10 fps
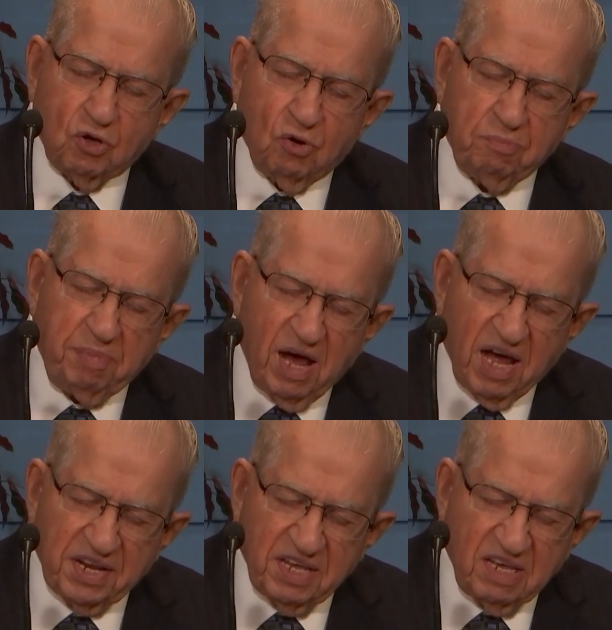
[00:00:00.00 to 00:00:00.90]
own
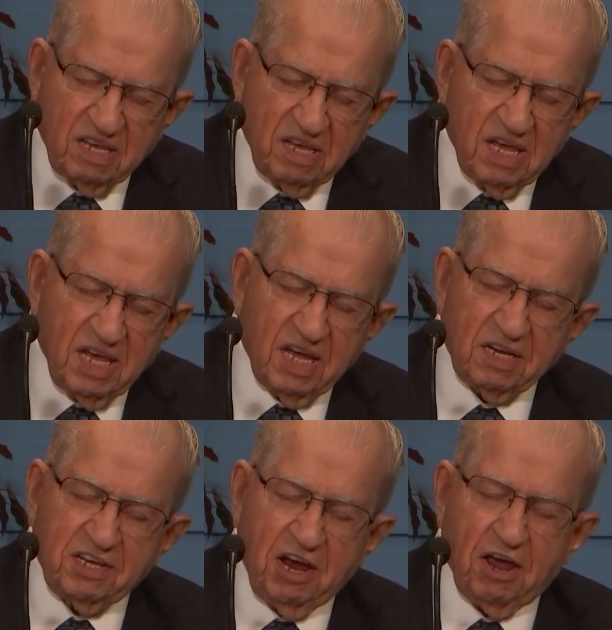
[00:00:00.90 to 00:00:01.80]
body
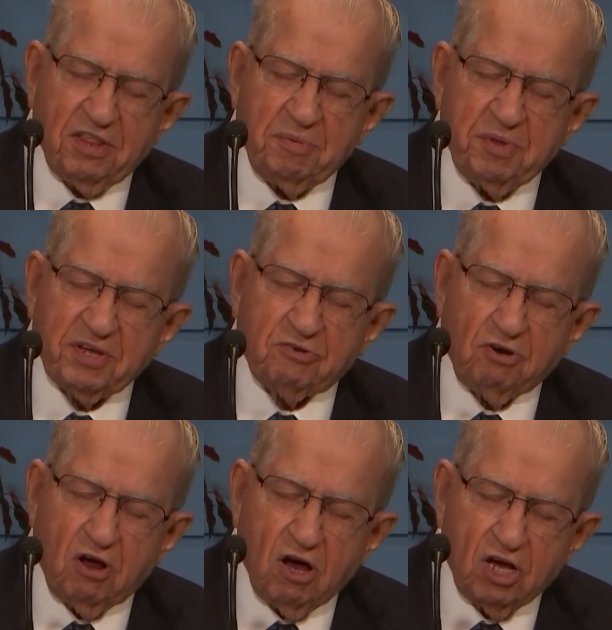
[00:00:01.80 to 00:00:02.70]
and carry them to the
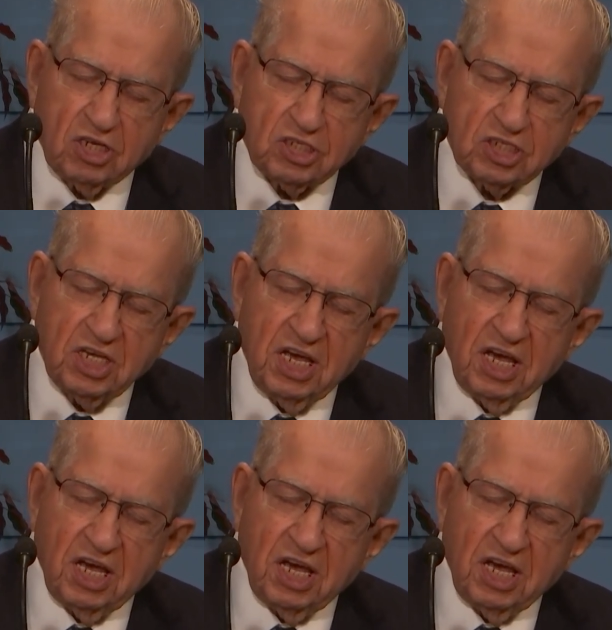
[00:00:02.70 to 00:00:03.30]
cross